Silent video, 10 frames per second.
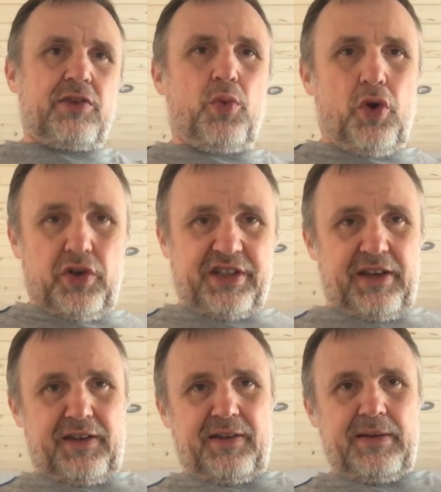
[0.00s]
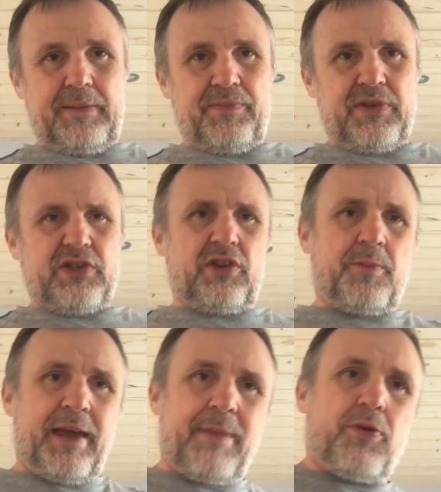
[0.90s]
the water so
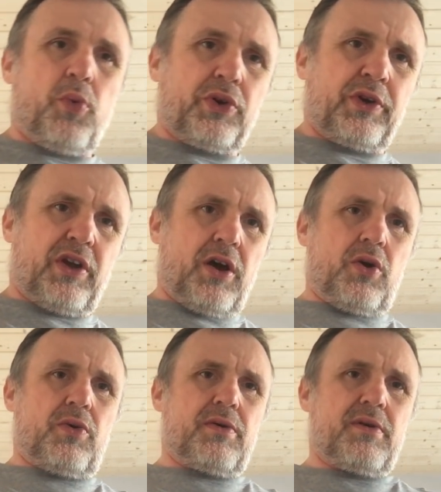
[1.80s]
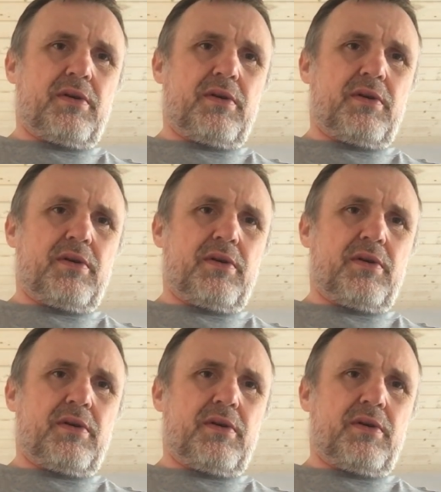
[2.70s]
that people wouldn't go.